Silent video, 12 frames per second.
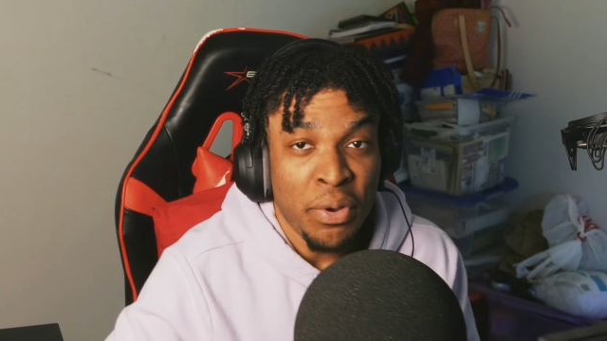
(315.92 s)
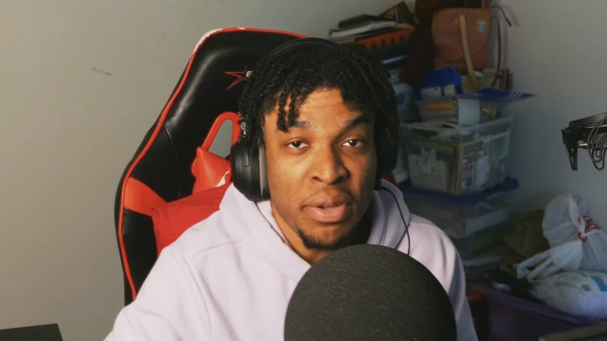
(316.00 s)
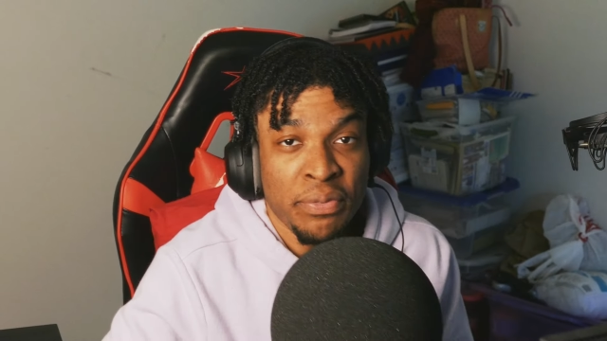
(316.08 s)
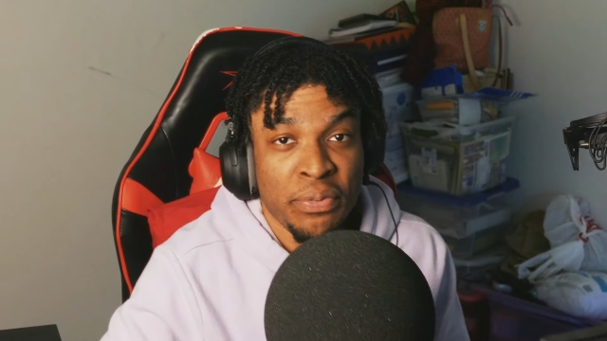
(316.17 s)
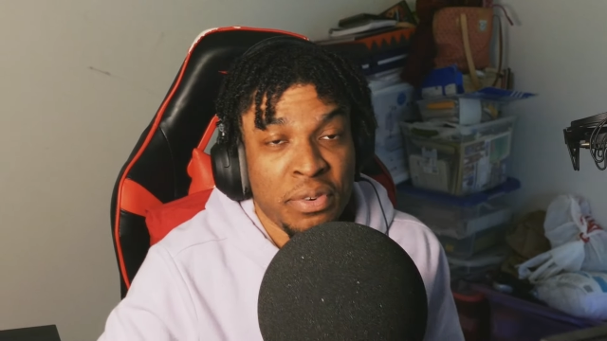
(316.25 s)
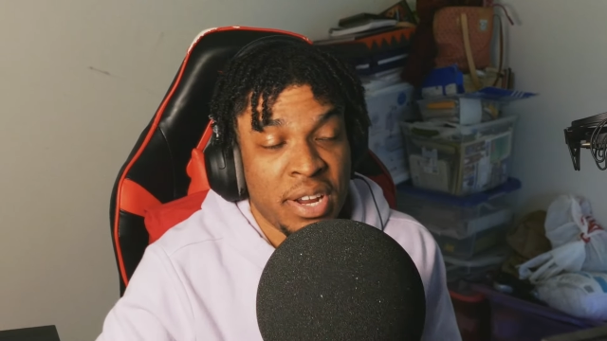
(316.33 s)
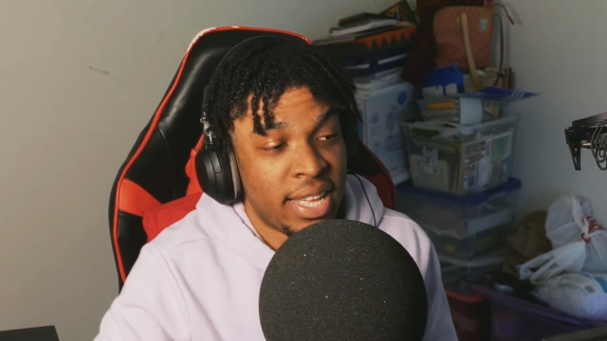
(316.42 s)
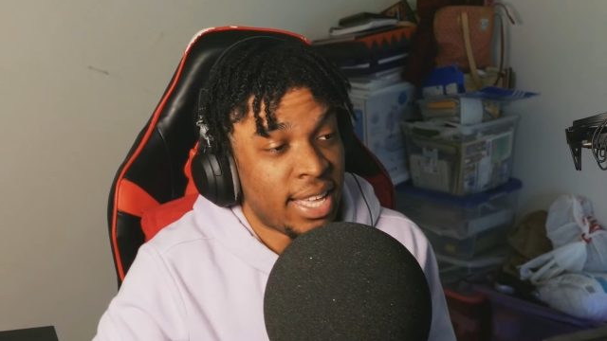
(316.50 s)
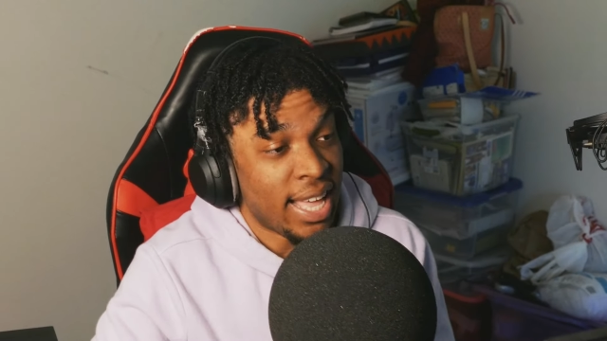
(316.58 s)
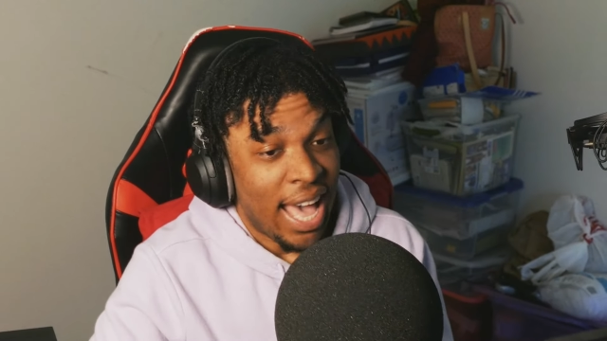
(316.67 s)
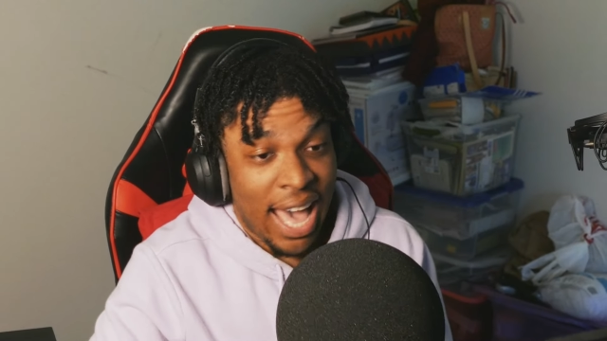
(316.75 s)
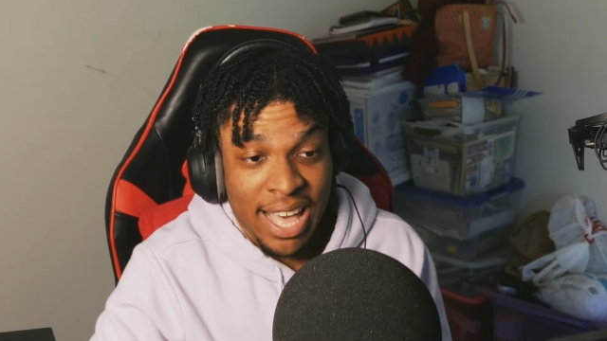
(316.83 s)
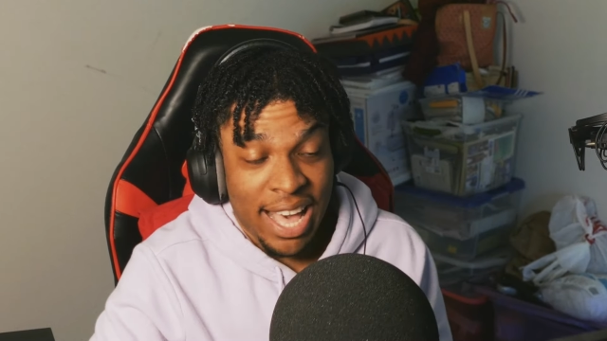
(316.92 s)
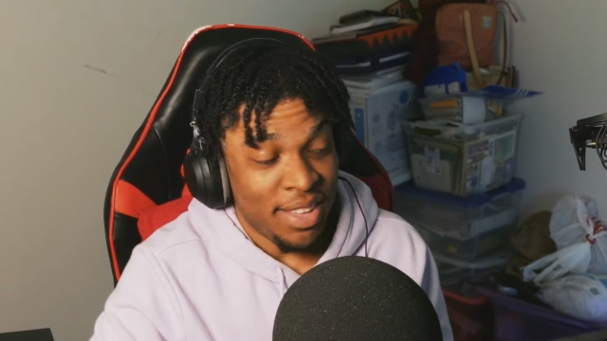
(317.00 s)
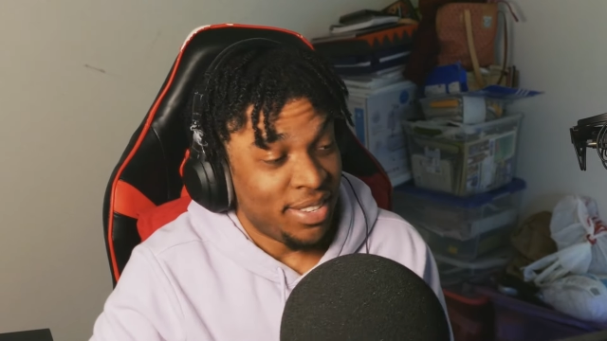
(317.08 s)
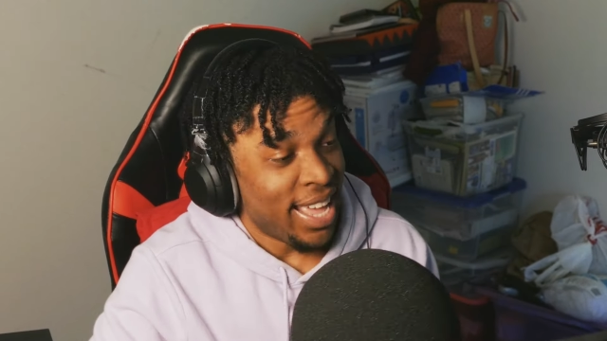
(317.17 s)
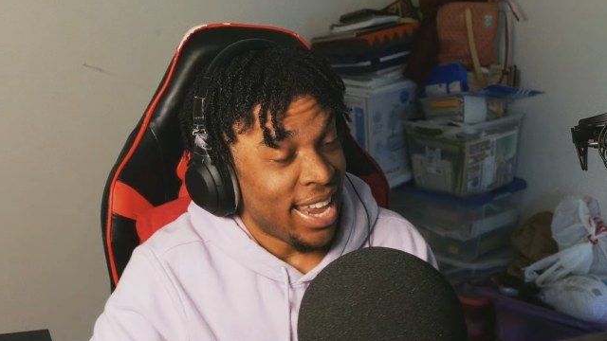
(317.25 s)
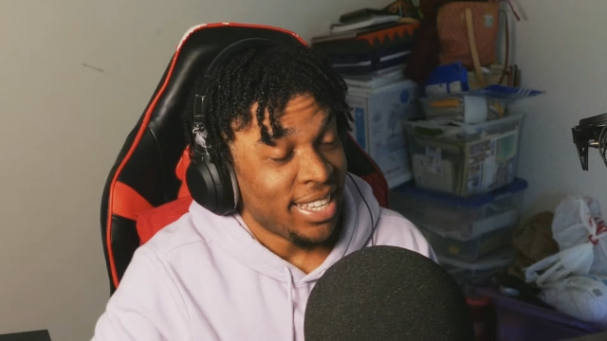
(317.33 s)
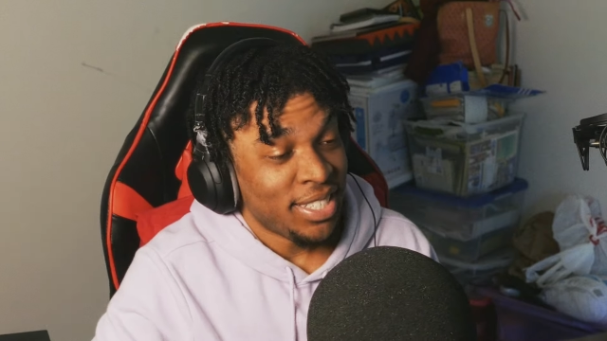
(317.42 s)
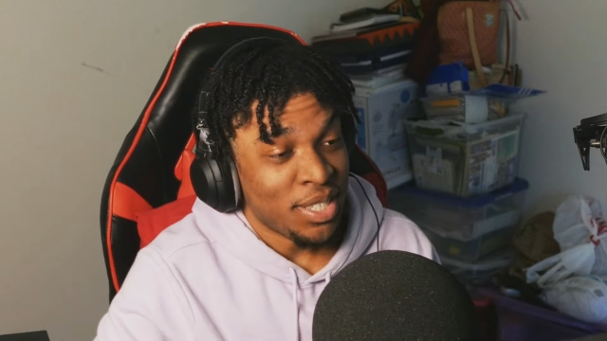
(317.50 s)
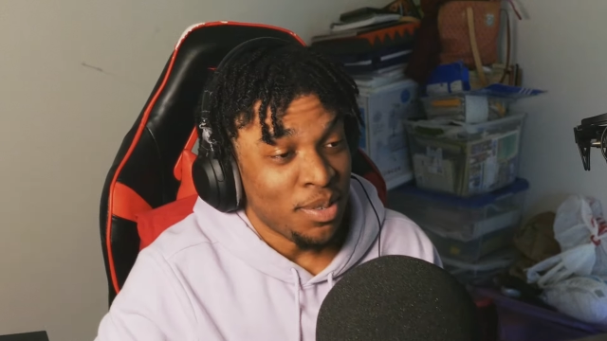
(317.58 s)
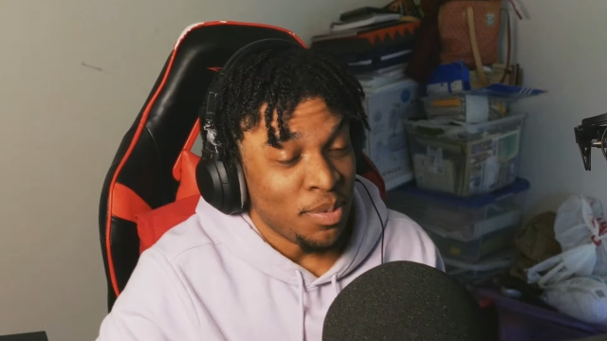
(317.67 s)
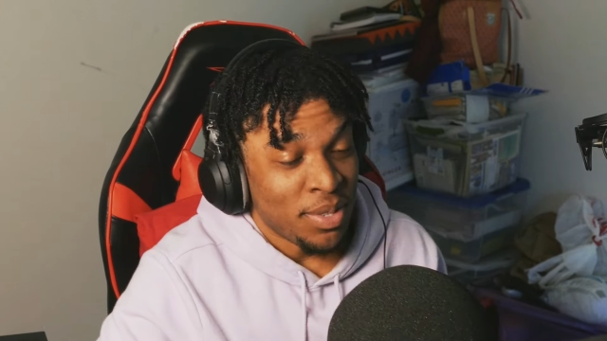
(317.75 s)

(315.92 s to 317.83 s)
boy a freak. I, I that is some